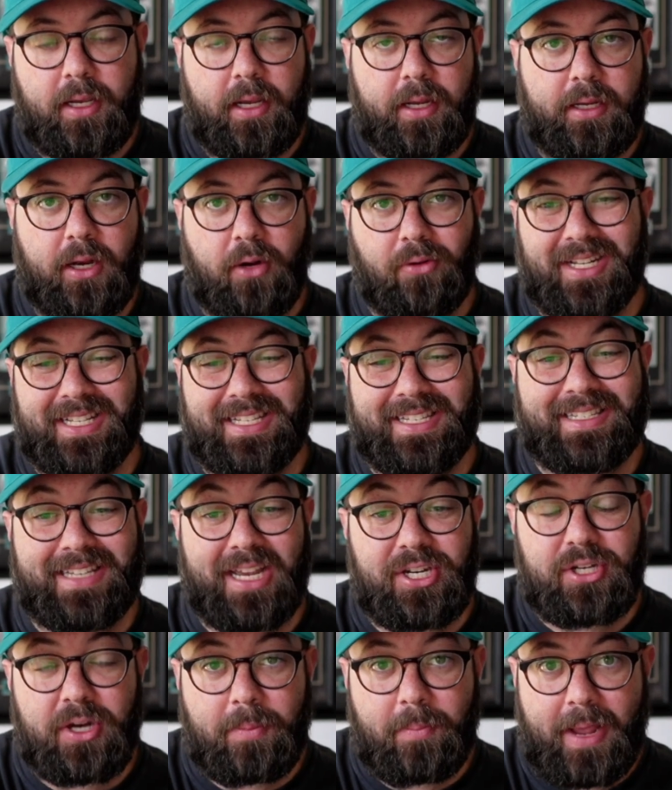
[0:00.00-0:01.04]
you know,
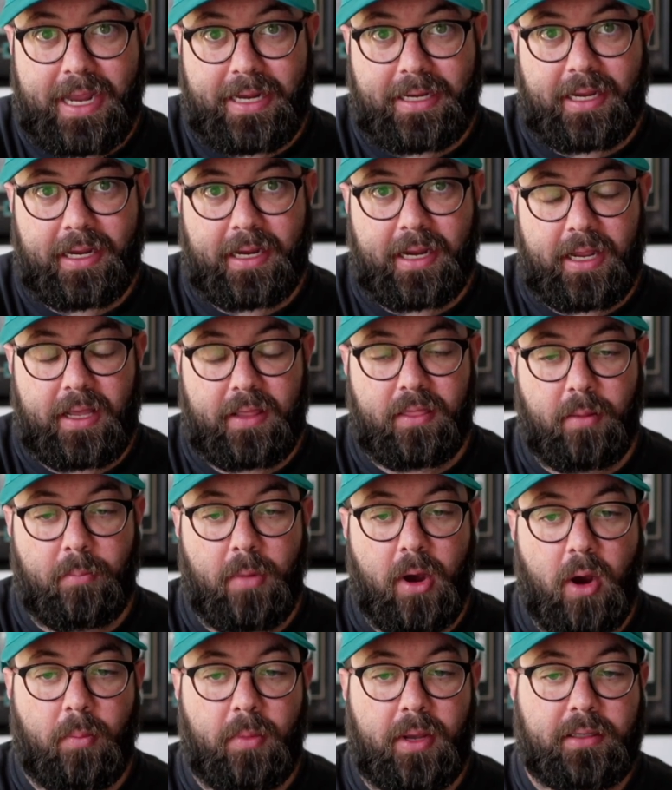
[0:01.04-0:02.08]
decision making in the
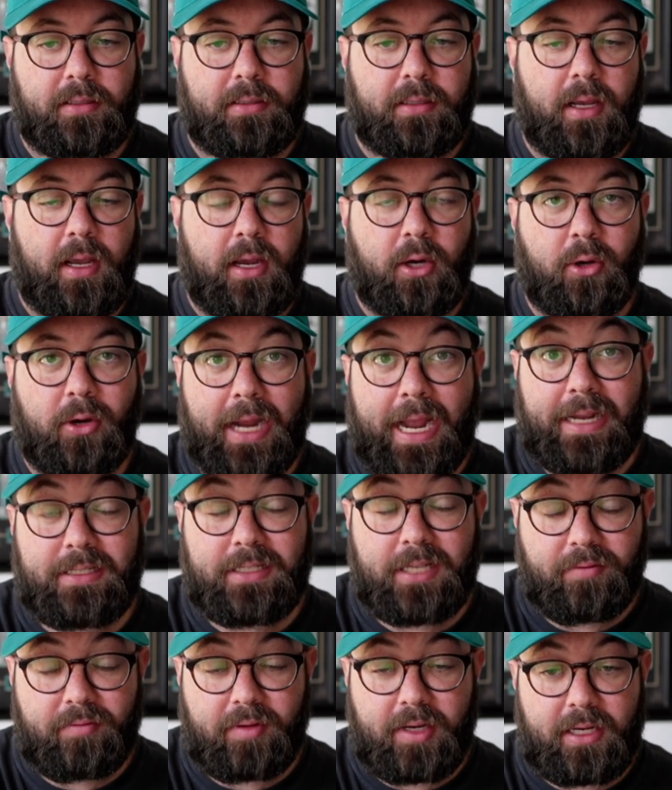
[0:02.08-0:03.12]
moment,
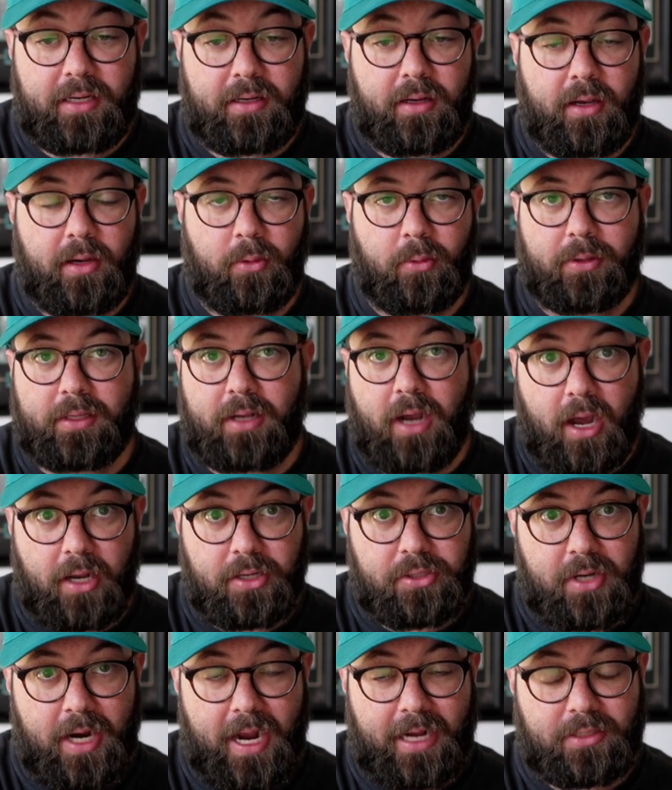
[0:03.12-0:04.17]
creativity with
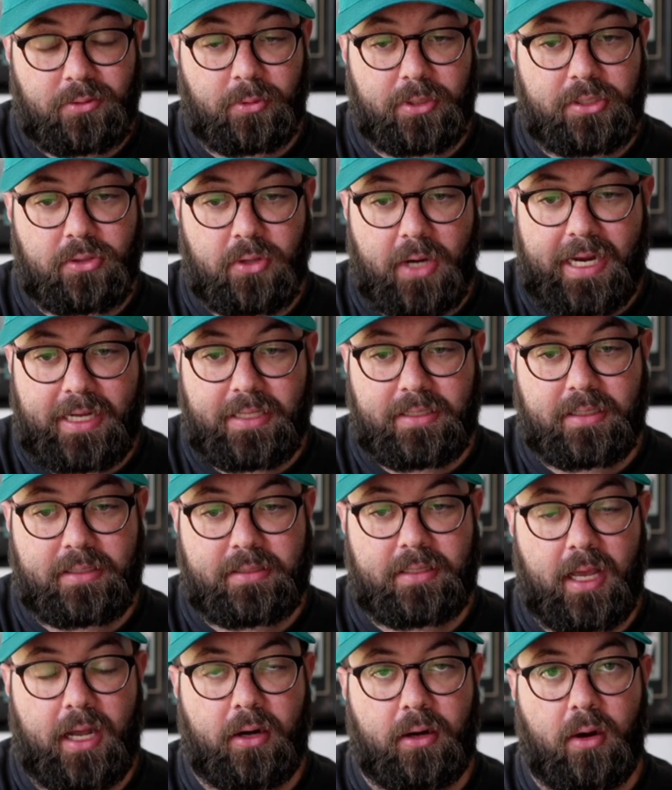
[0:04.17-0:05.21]
contracts, with trades,
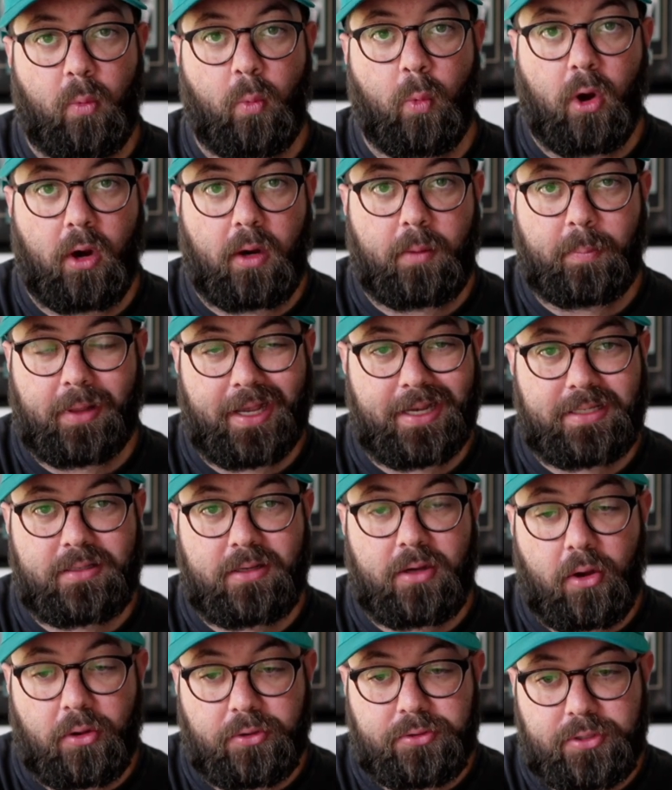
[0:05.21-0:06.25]
etc., workplace
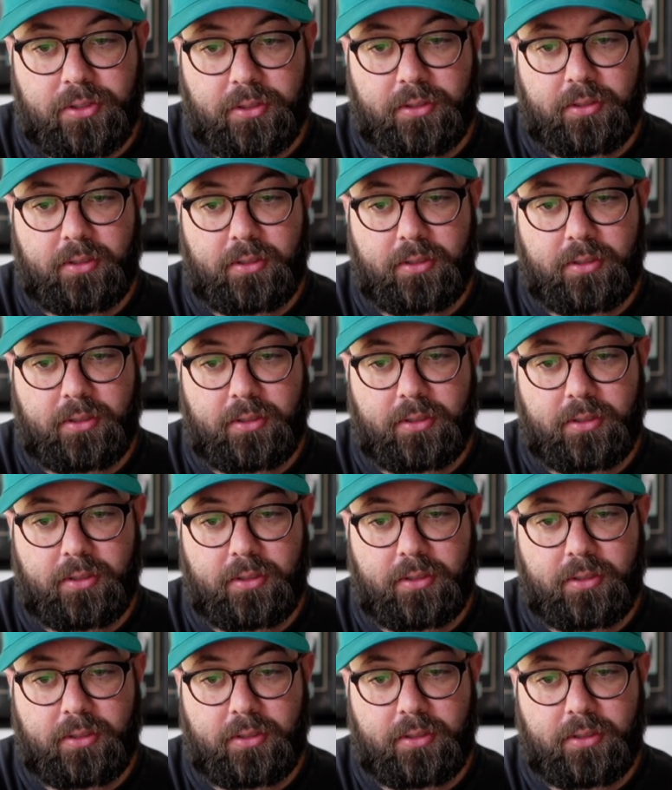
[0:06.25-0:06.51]
culture,